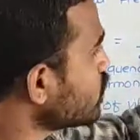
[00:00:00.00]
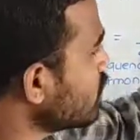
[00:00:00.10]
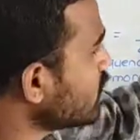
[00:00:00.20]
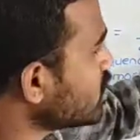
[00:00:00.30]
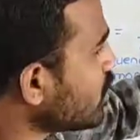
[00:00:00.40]

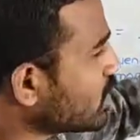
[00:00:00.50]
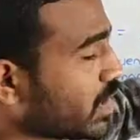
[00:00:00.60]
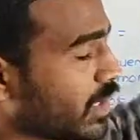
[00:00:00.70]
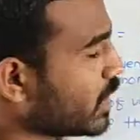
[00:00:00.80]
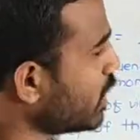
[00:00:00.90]
So this is
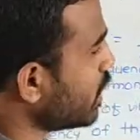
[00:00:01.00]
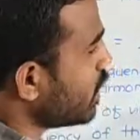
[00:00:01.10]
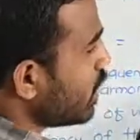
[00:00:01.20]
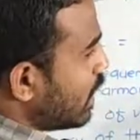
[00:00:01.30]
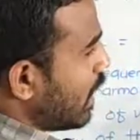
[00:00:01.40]
what? 3
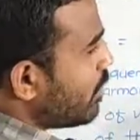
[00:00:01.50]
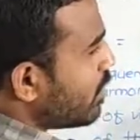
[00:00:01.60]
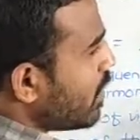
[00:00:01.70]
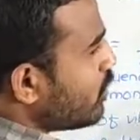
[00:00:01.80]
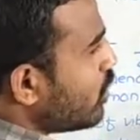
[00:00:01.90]

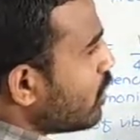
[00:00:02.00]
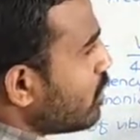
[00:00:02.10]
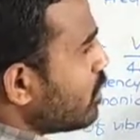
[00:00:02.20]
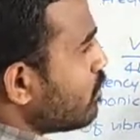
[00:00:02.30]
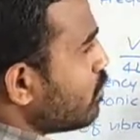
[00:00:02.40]
lambda by 4
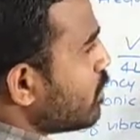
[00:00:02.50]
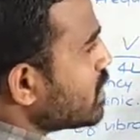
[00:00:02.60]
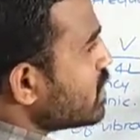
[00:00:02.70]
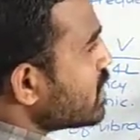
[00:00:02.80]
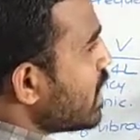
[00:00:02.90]

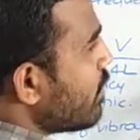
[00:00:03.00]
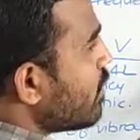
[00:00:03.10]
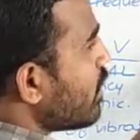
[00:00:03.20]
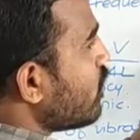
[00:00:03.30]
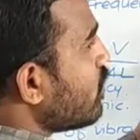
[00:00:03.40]
plus this
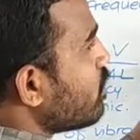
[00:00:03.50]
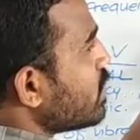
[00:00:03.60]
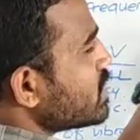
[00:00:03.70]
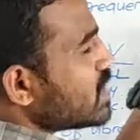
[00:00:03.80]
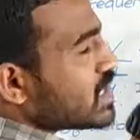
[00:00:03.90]
lambda by 4
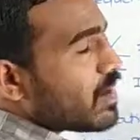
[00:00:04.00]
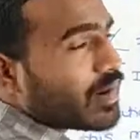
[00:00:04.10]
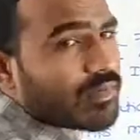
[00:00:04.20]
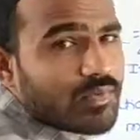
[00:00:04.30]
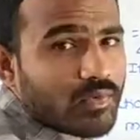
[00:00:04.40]
plus this
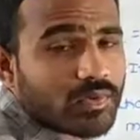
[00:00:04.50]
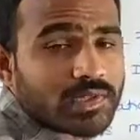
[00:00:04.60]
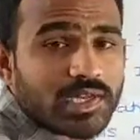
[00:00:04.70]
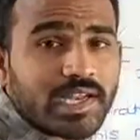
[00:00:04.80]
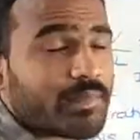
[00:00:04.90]
lambda by 4,
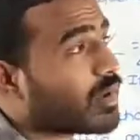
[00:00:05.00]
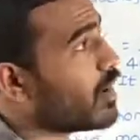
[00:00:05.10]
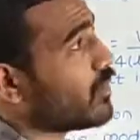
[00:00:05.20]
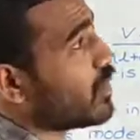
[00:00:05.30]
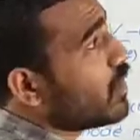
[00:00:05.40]
3 lambda
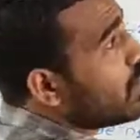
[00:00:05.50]
by 4.